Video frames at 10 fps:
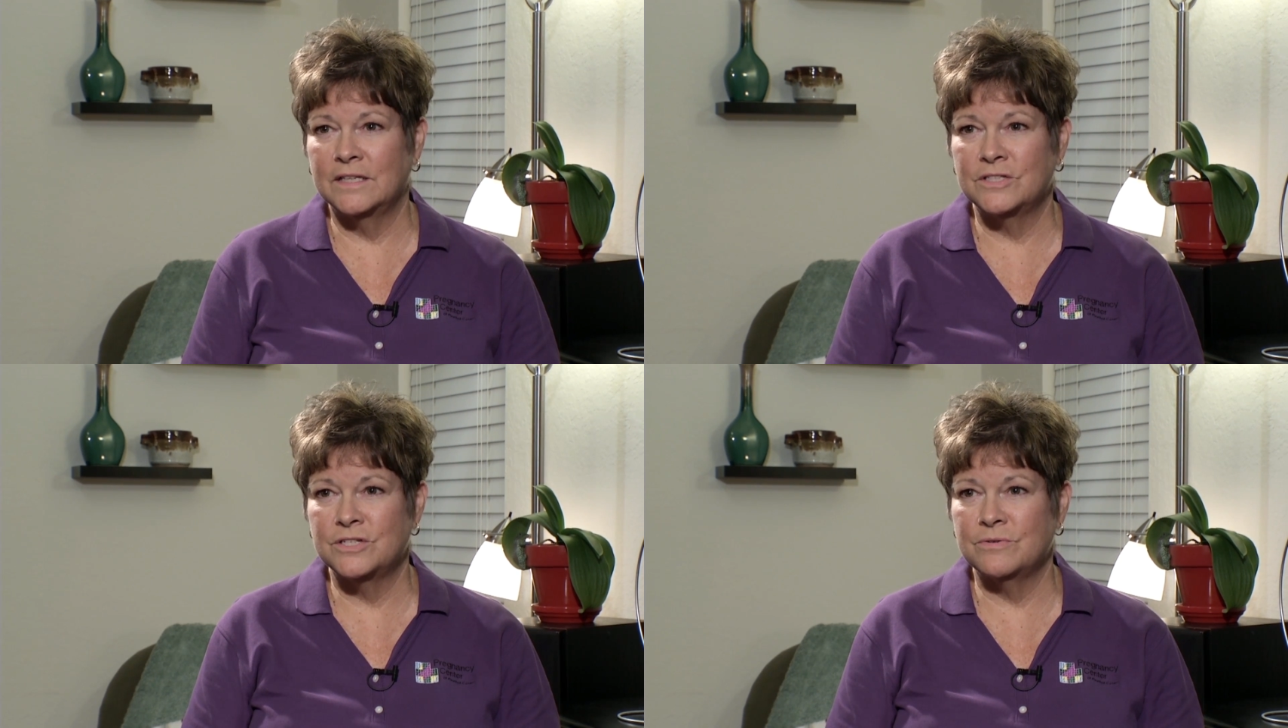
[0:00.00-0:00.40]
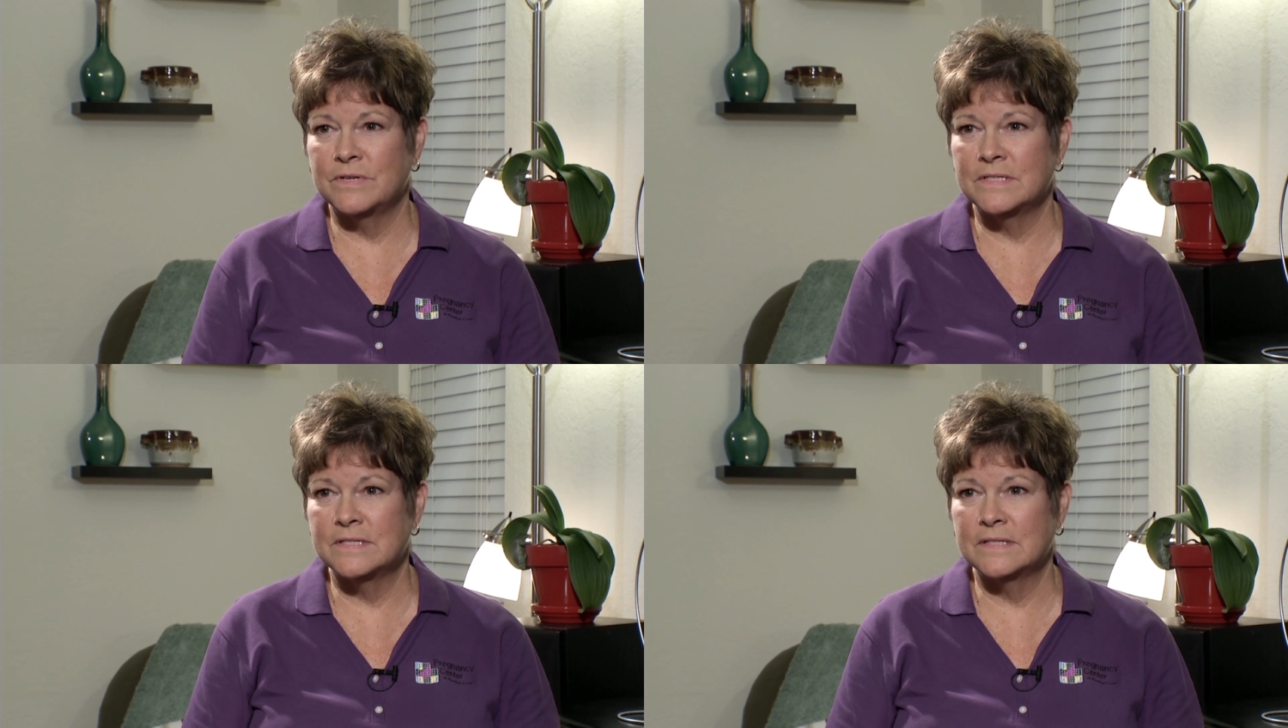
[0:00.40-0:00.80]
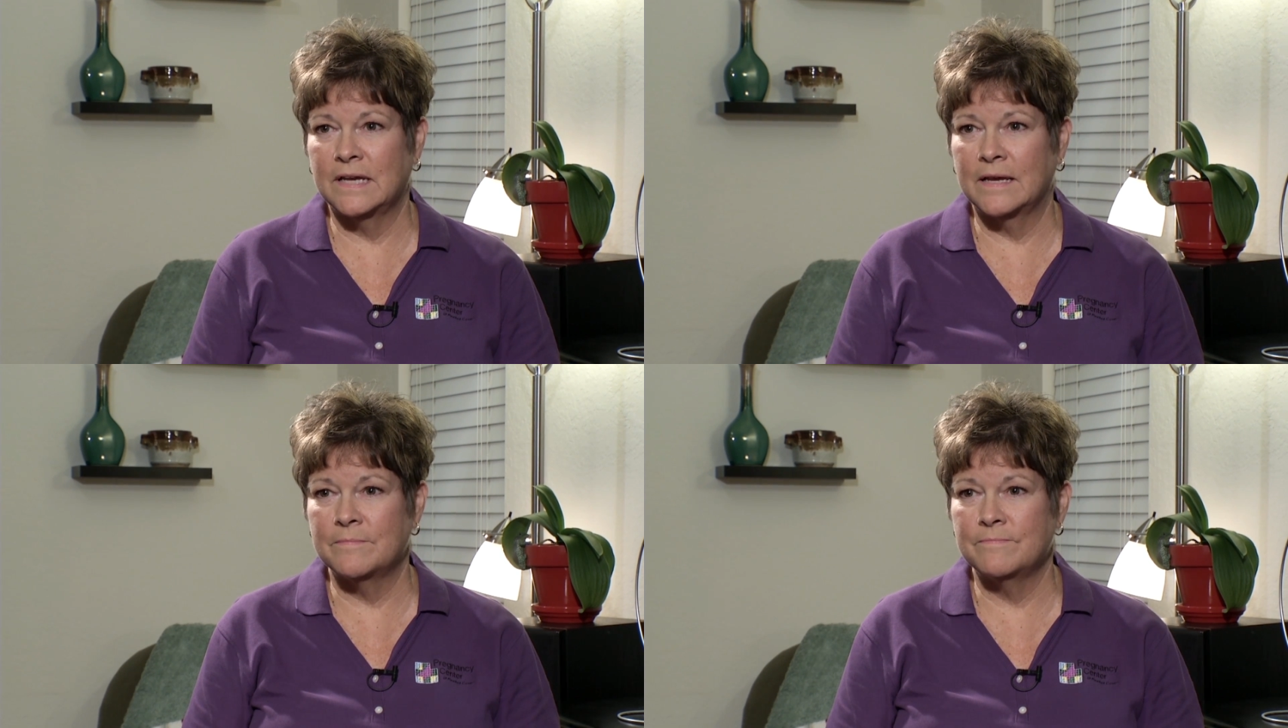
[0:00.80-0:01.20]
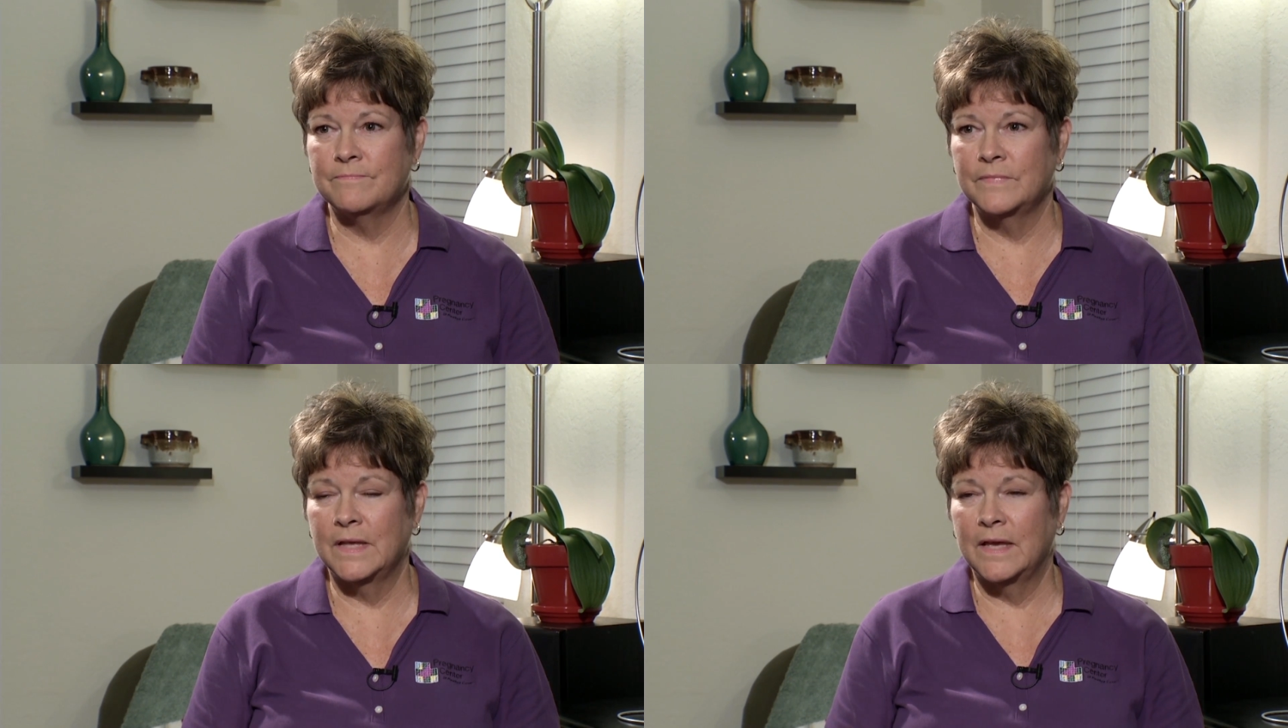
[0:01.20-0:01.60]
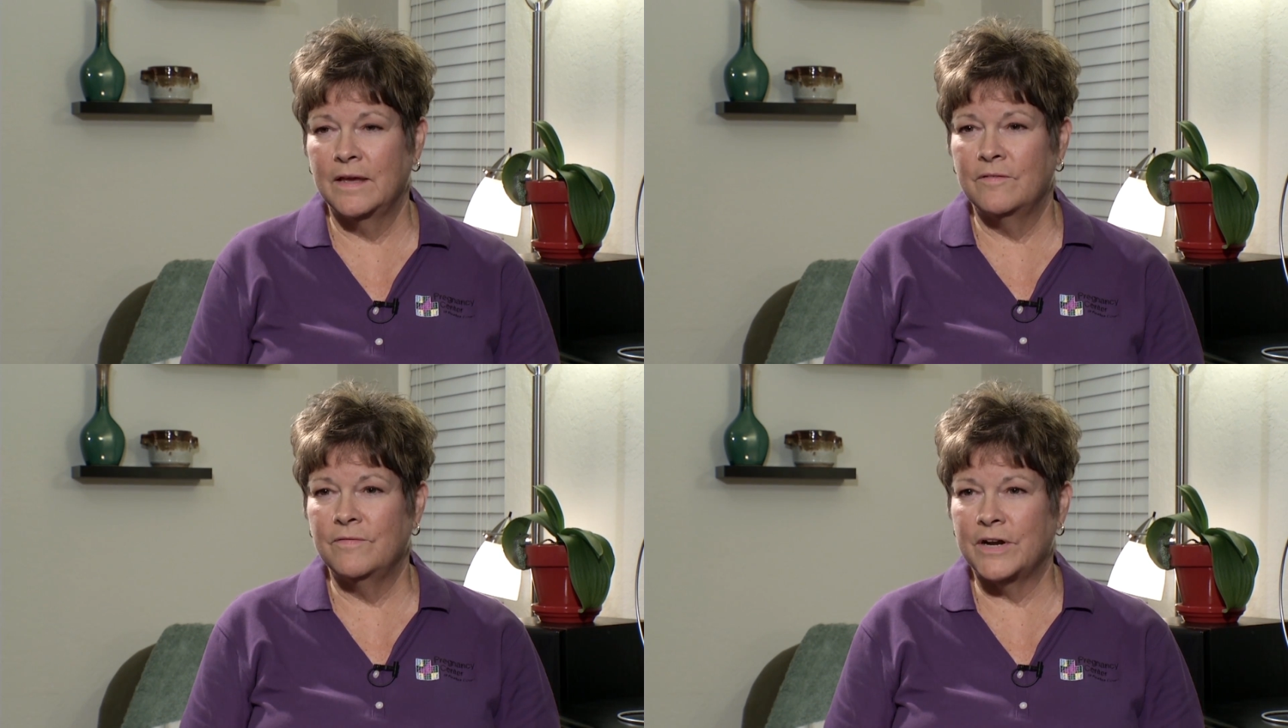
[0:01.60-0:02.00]
She was
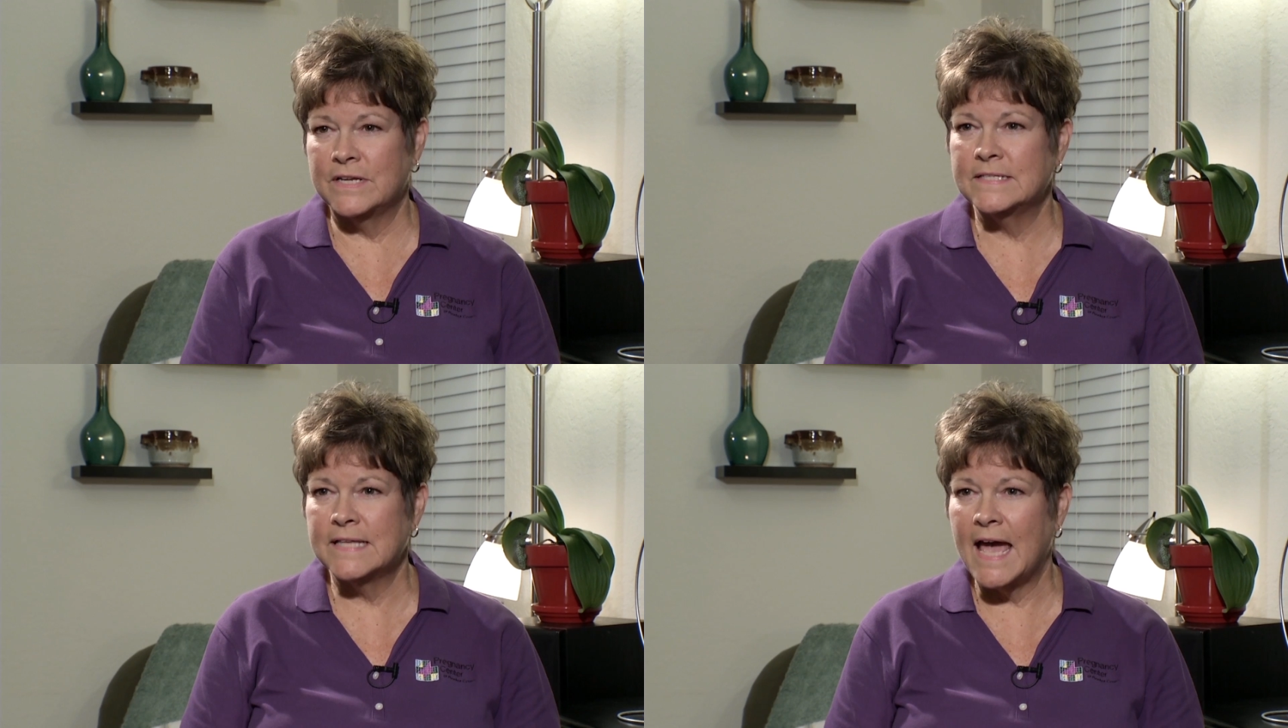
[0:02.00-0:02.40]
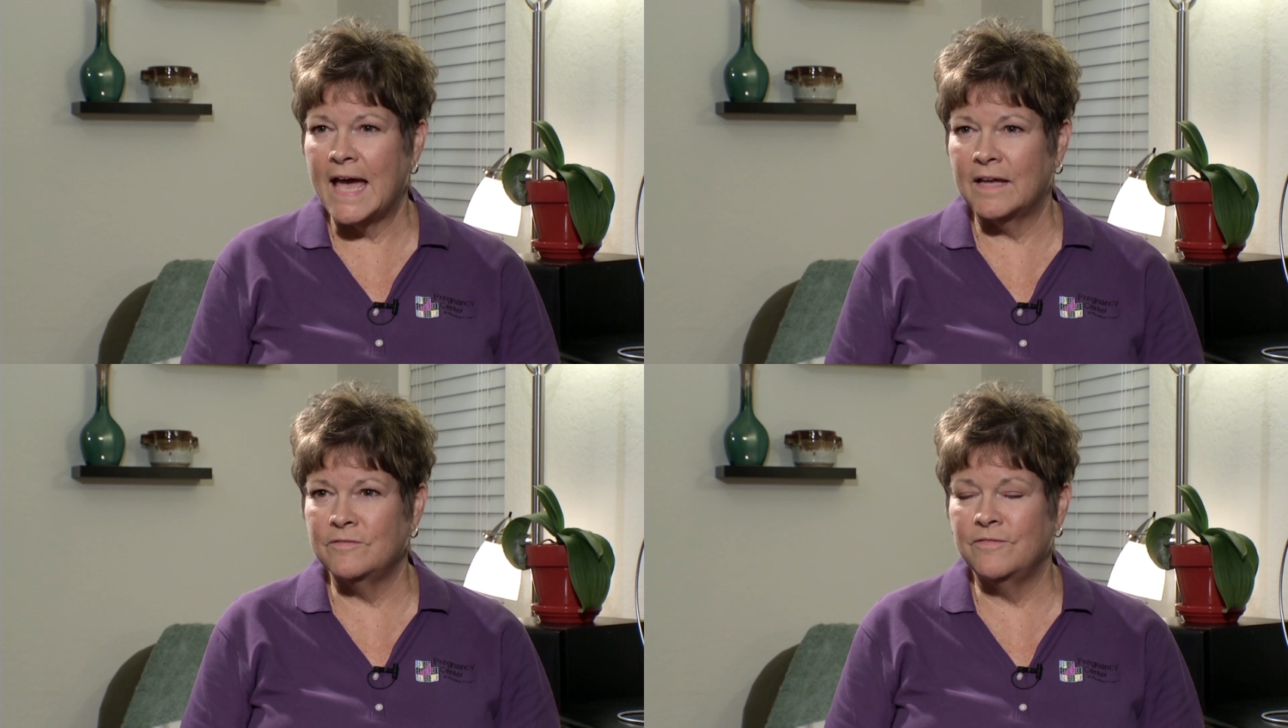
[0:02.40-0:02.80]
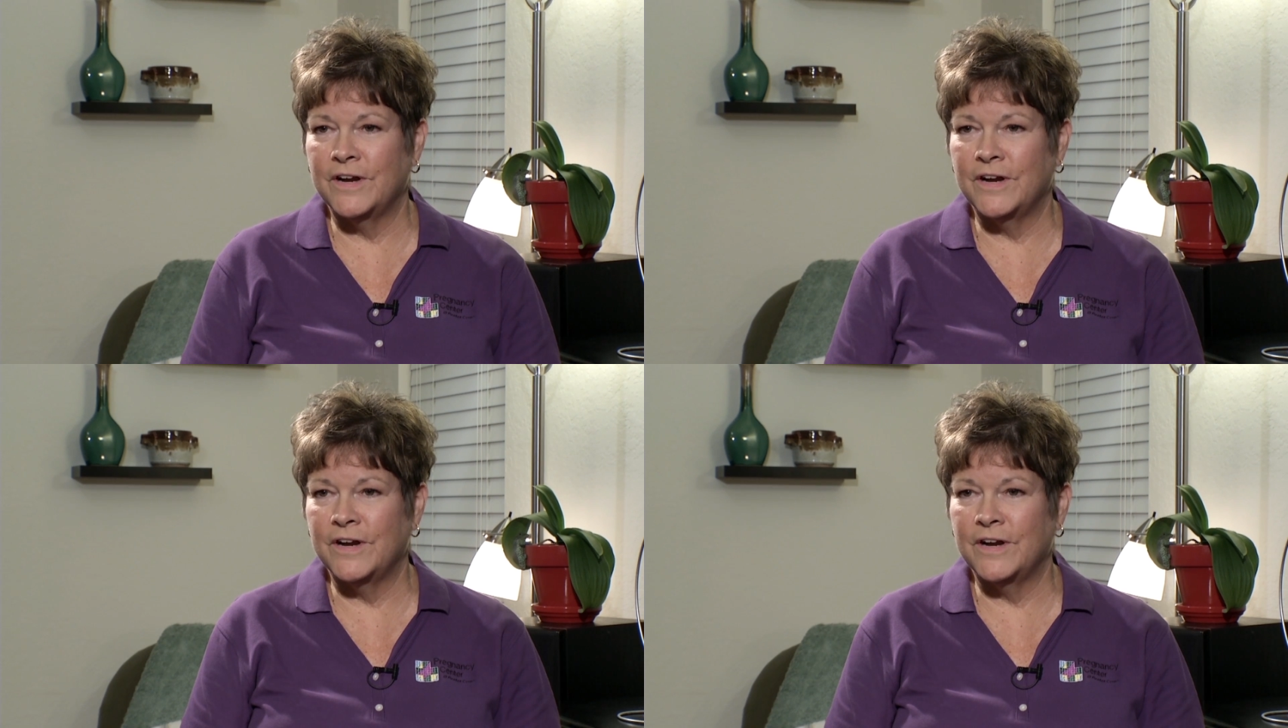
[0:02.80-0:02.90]
very sad,